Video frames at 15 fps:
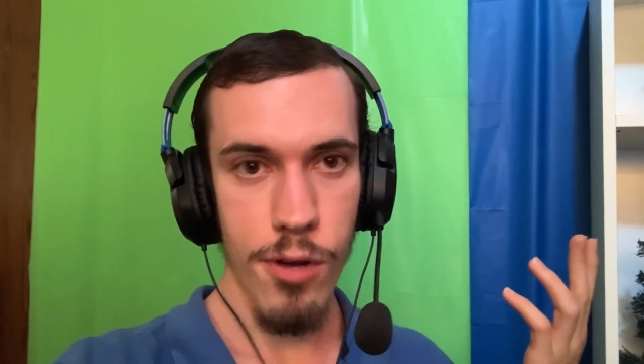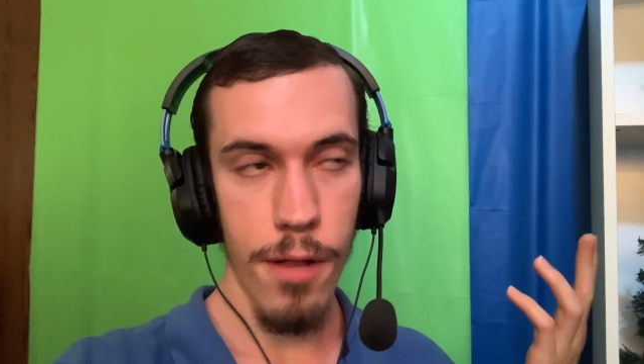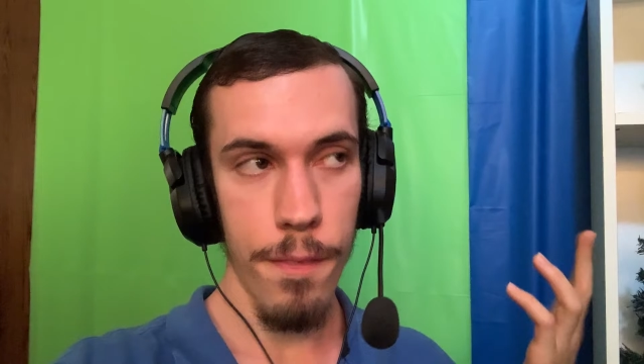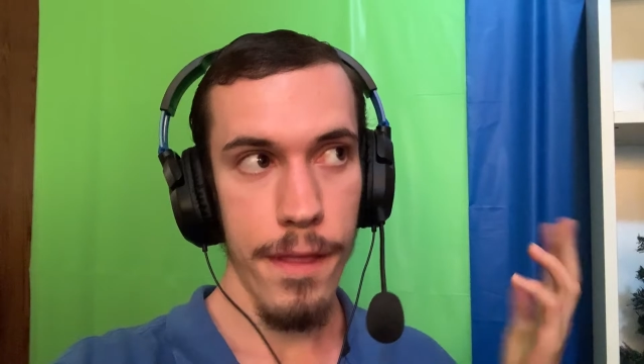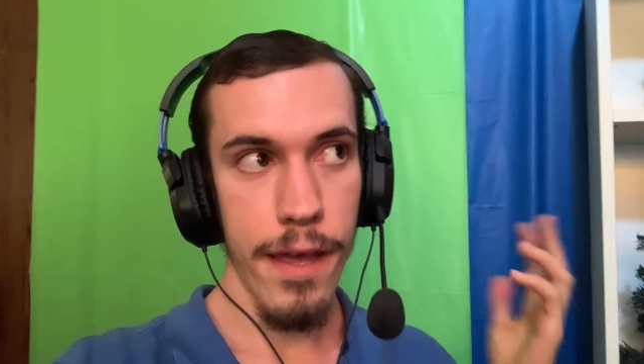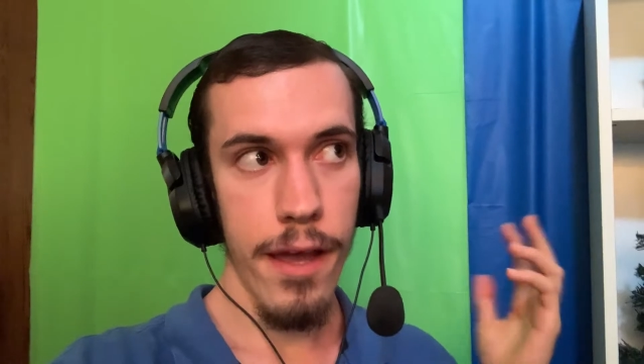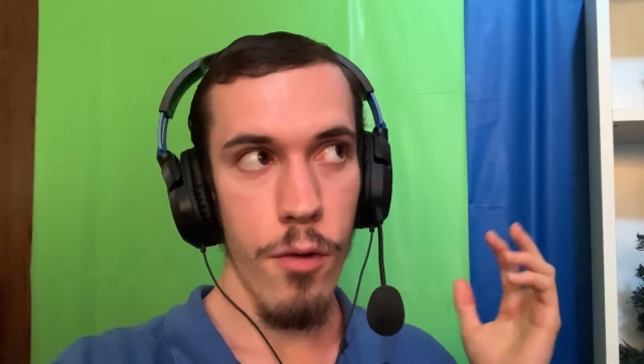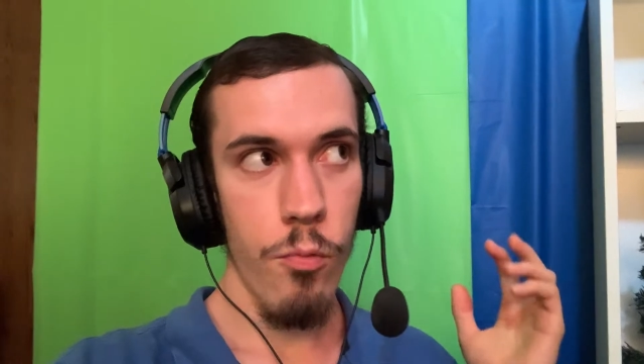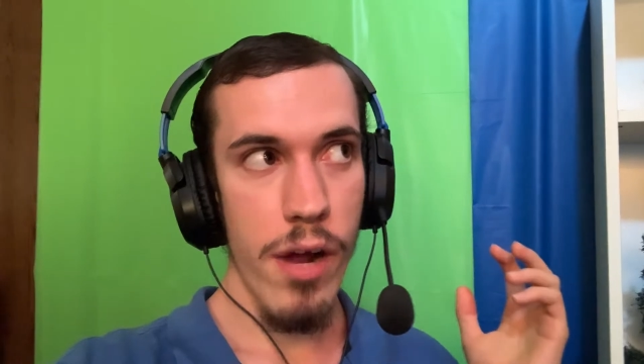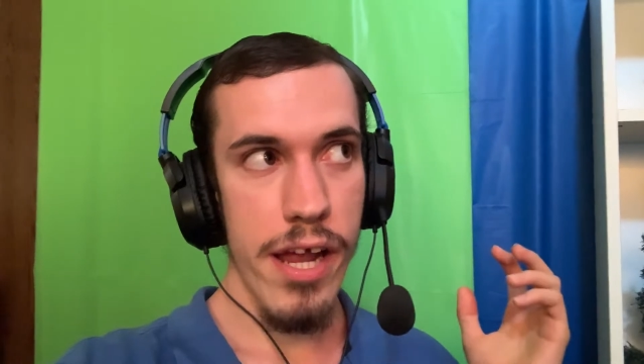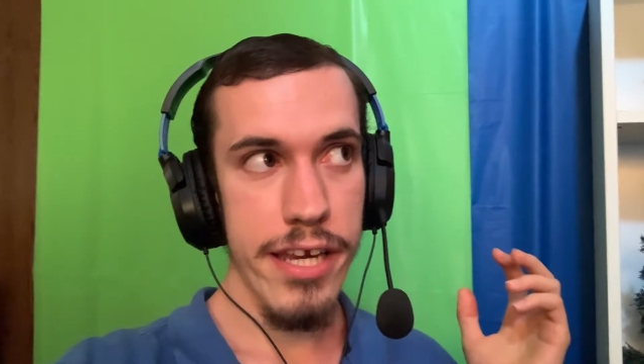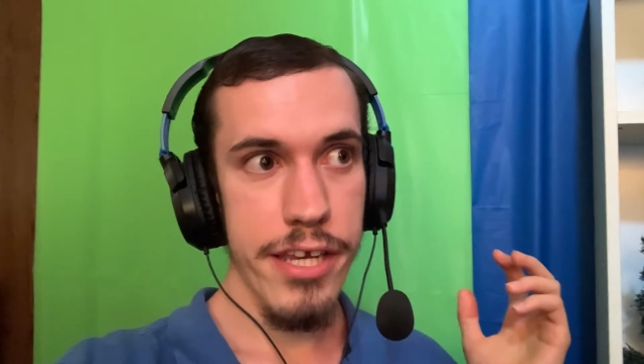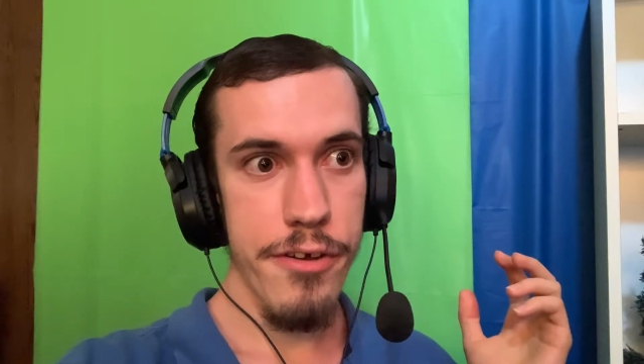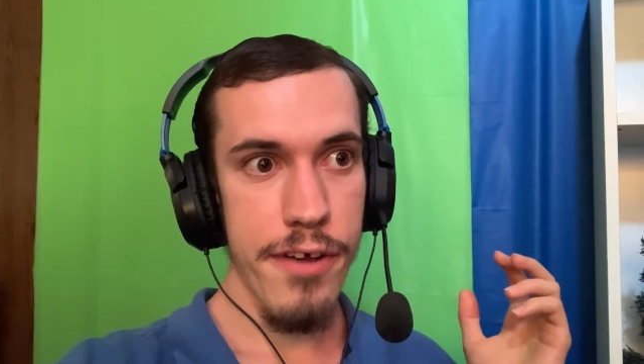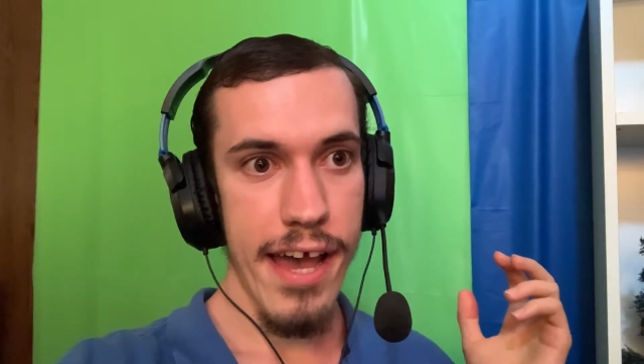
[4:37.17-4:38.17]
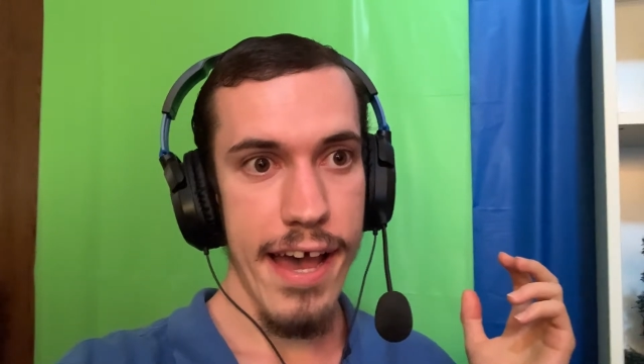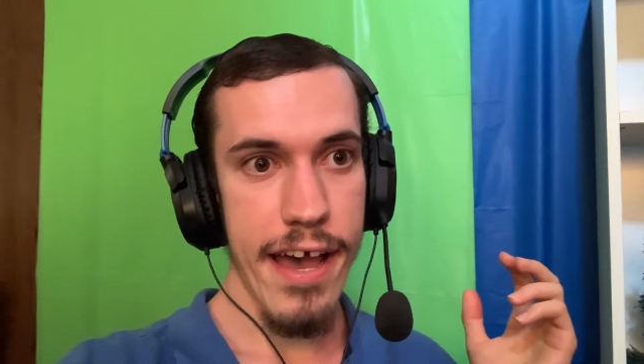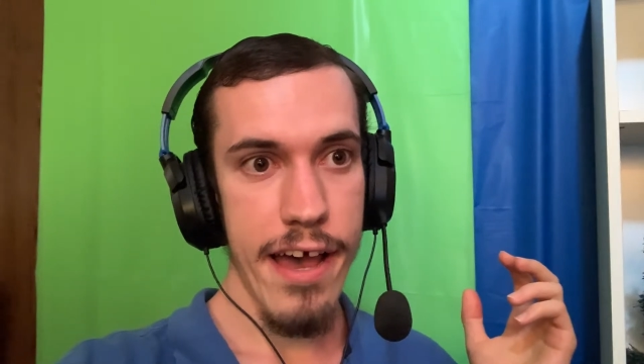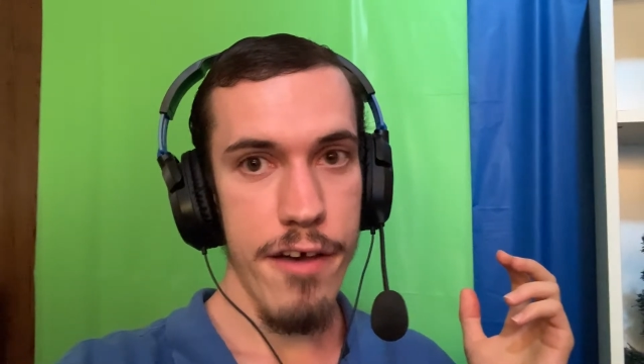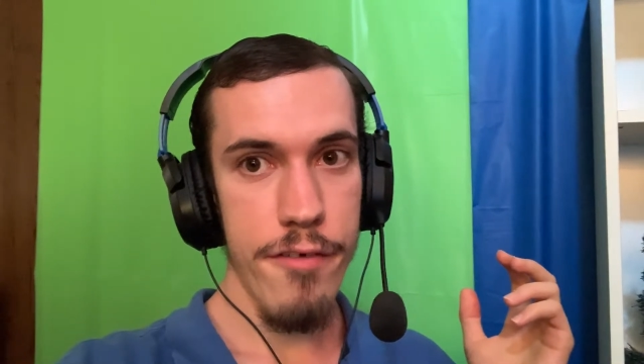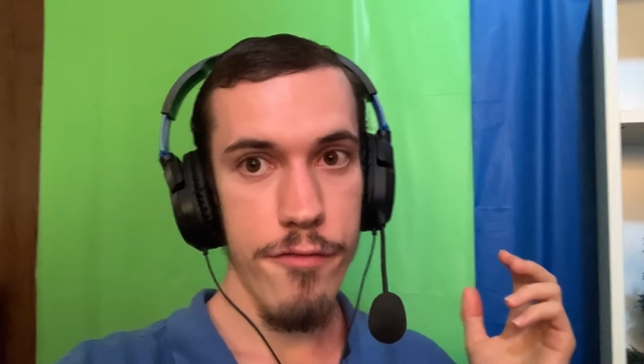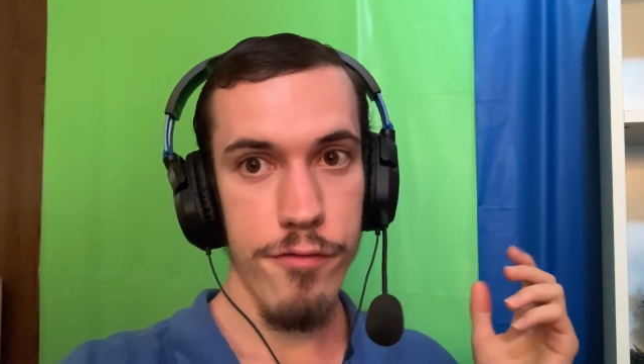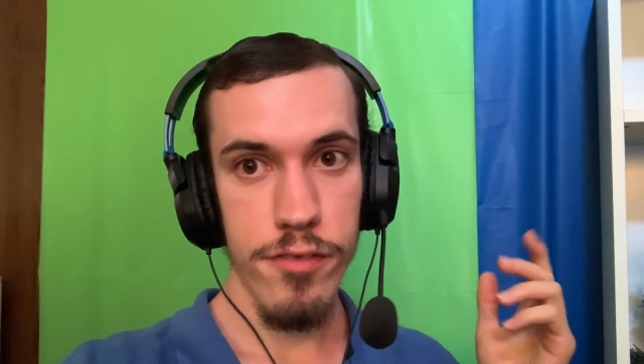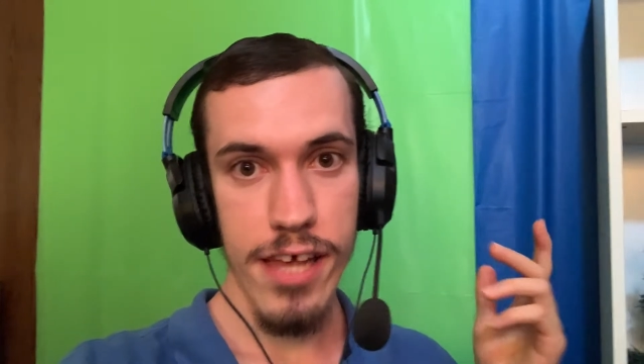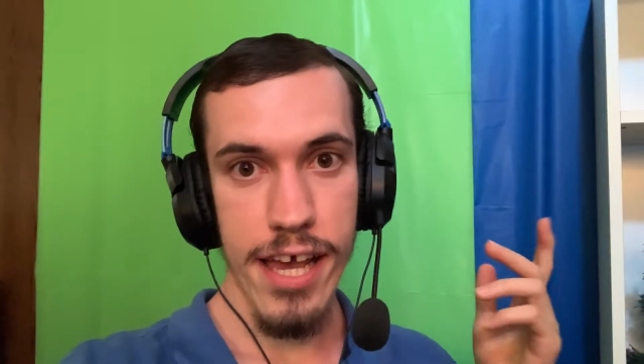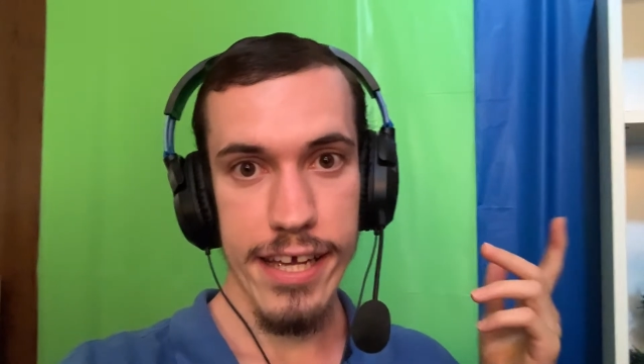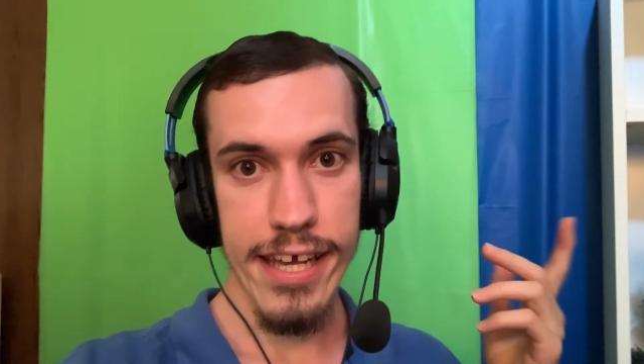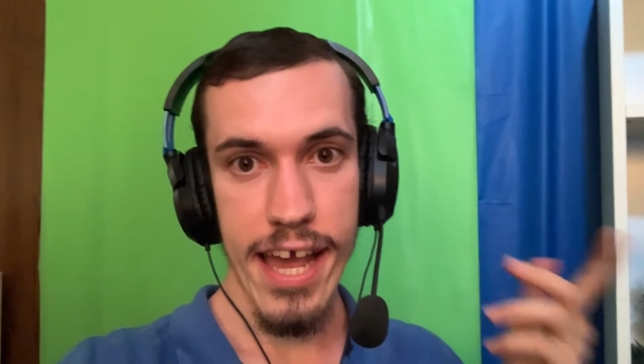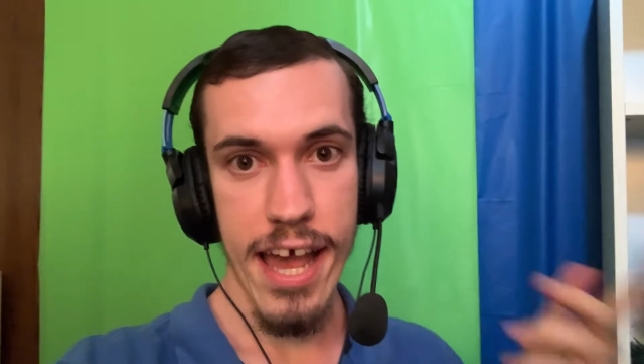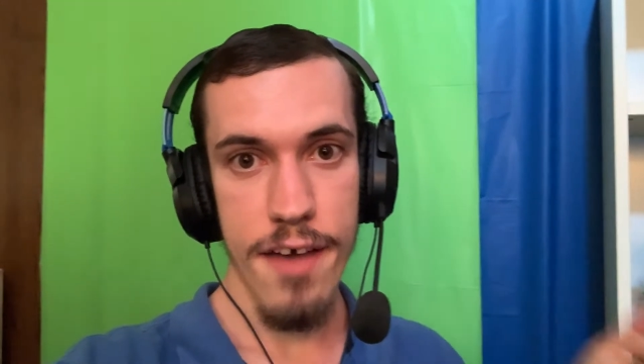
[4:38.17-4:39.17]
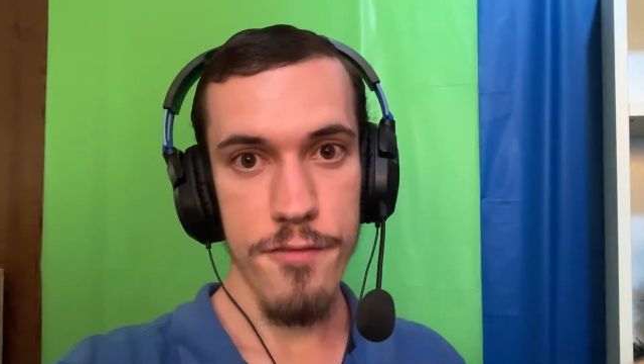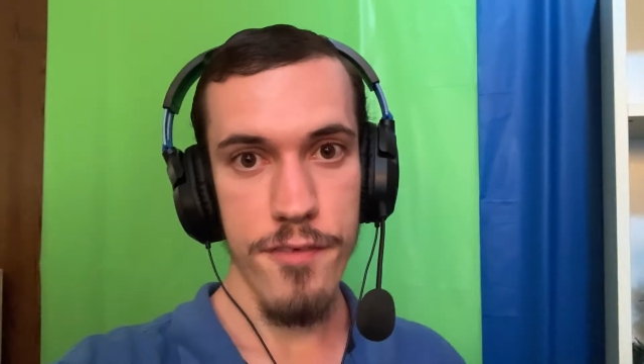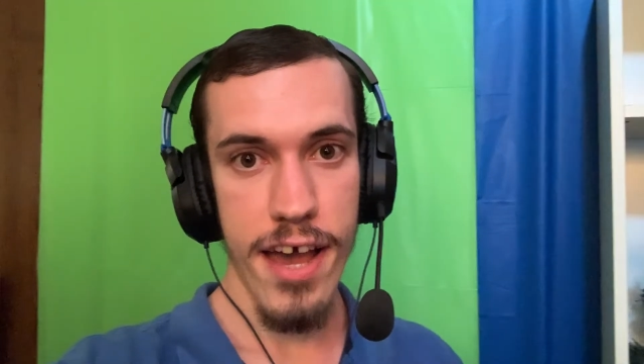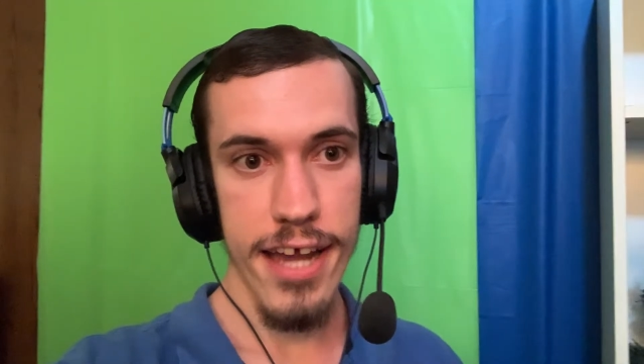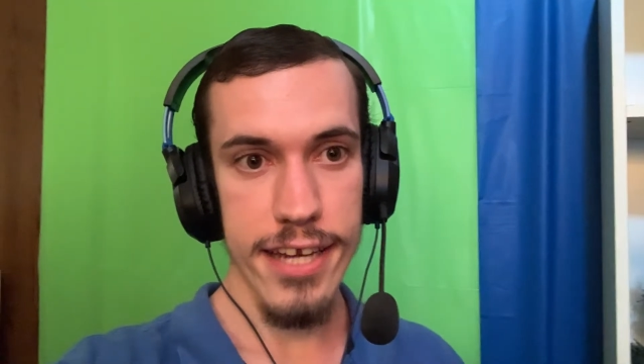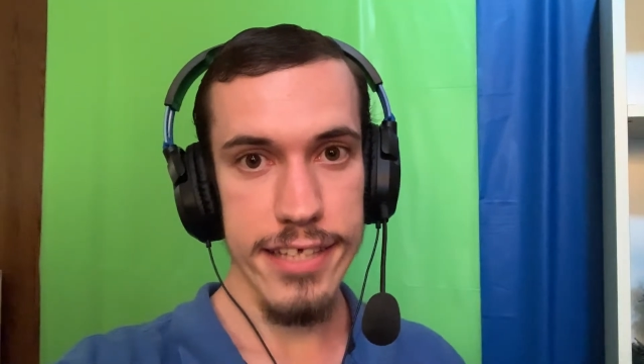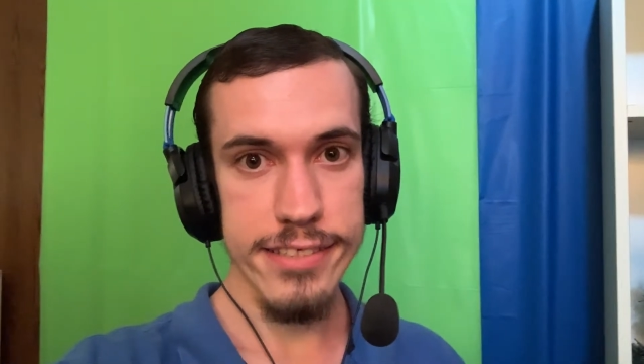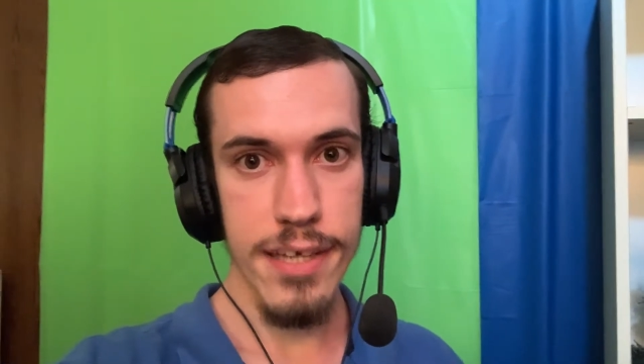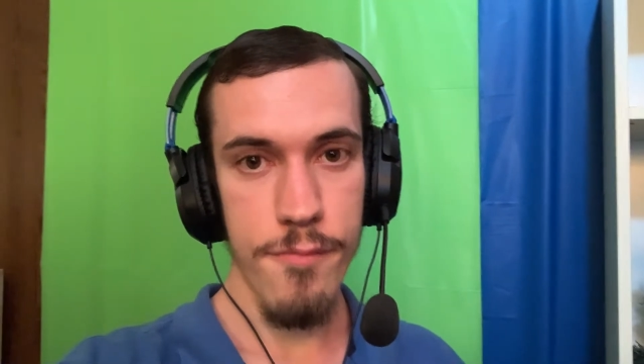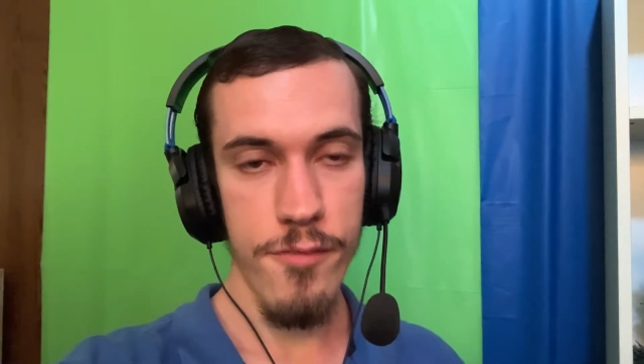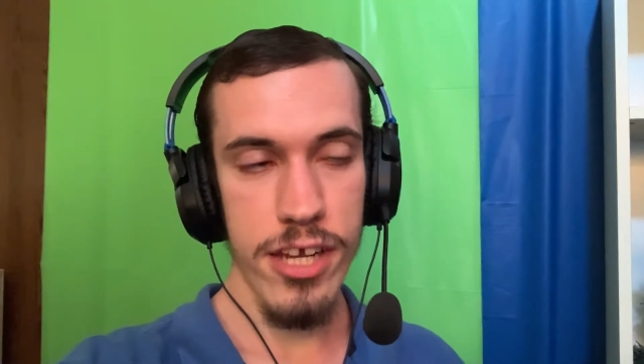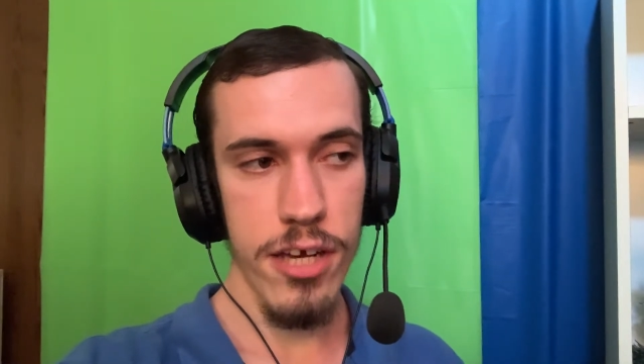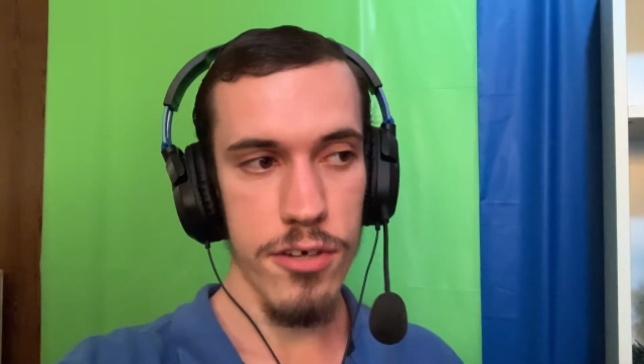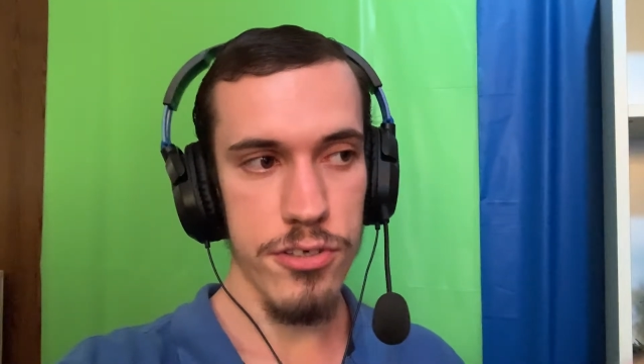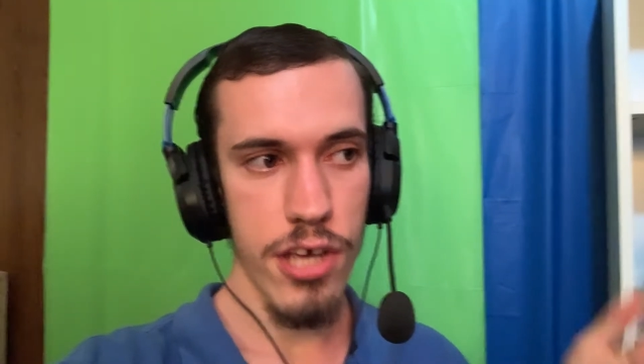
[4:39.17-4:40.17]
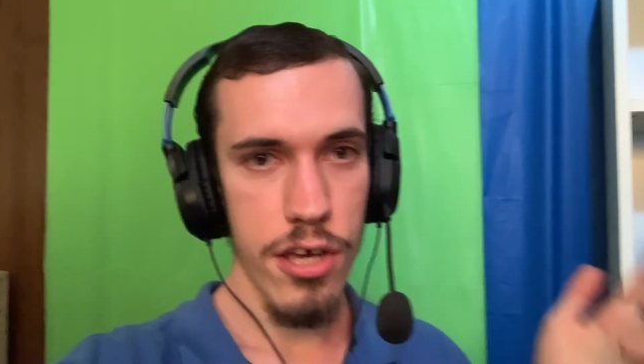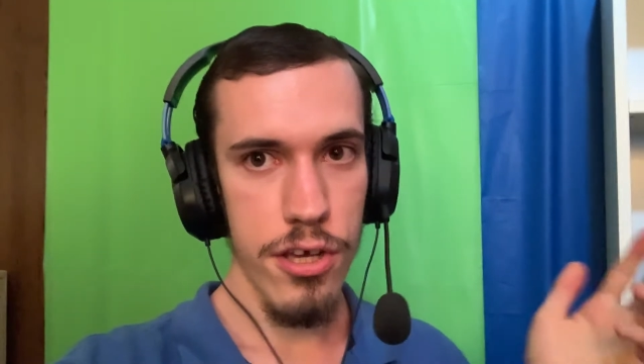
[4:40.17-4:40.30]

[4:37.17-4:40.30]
Well, when you have, like I have had in some videos,